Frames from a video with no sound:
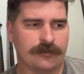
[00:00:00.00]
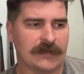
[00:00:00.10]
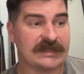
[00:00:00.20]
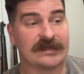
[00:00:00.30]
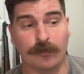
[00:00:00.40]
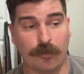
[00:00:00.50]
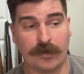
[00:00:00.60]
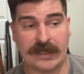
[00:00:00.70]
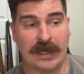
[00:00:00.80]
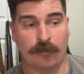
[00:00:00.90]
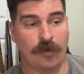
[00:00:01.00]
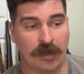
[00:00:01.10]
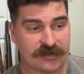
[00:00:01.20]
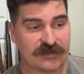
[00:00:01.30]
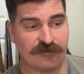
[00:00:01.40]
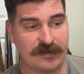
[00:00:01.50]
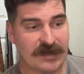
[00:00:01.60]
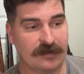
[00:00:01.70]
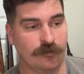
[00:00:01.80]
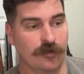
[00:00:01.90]
At some point, yeah, I'll stream
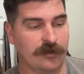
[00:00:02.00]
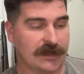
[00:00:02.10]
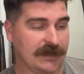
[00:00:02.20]
it and we'll